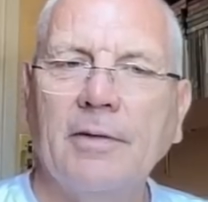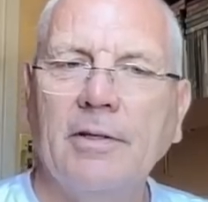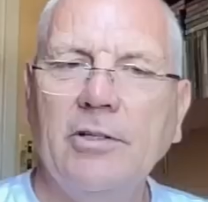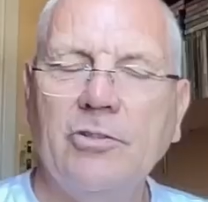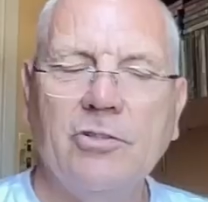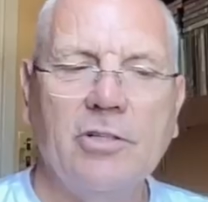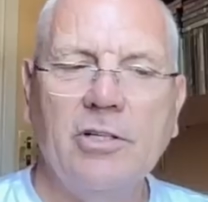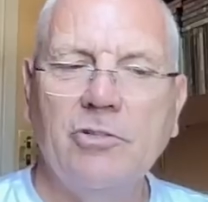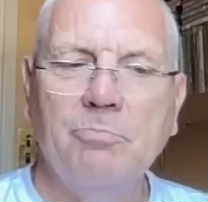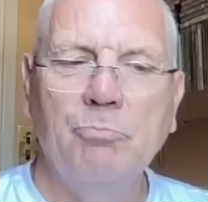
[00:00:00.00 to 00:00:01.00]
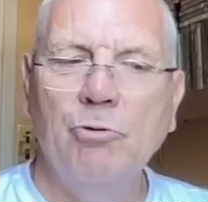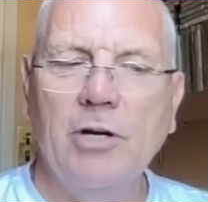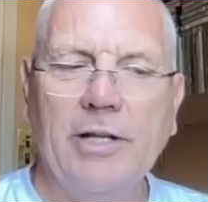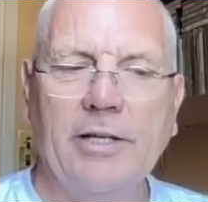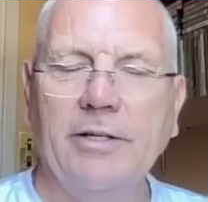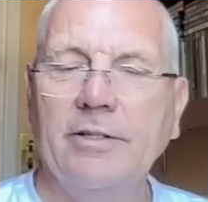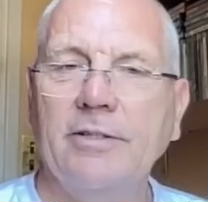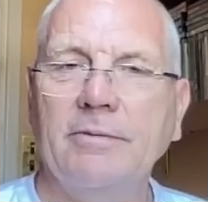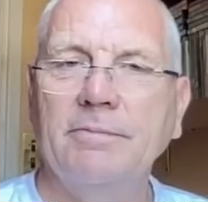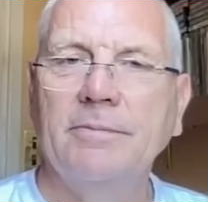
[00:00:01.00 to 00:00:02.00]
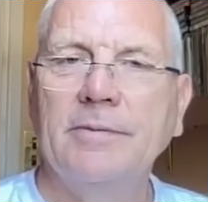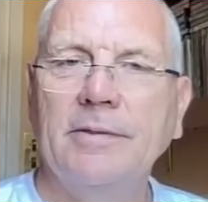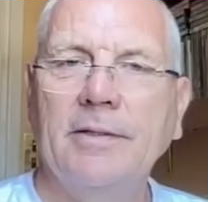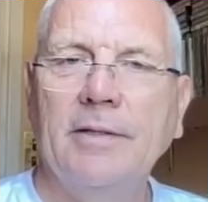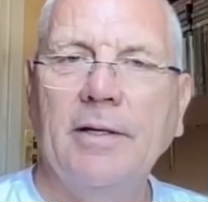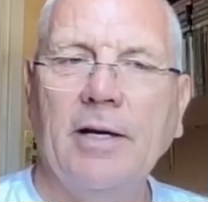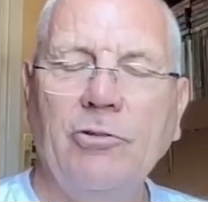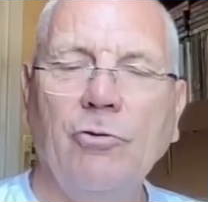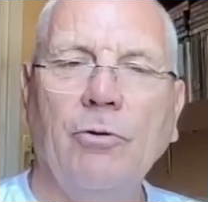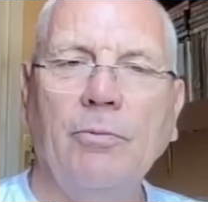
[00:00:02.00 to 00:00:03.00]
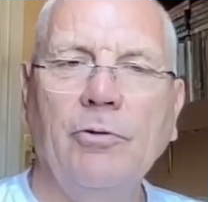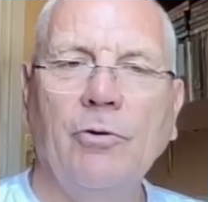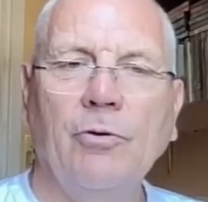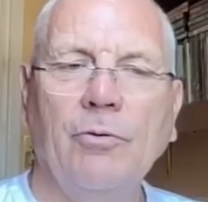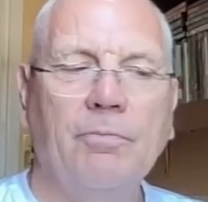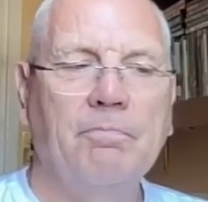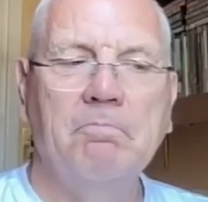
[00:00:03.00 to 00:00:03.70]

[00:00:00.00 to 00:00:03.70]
It's brilliant, and your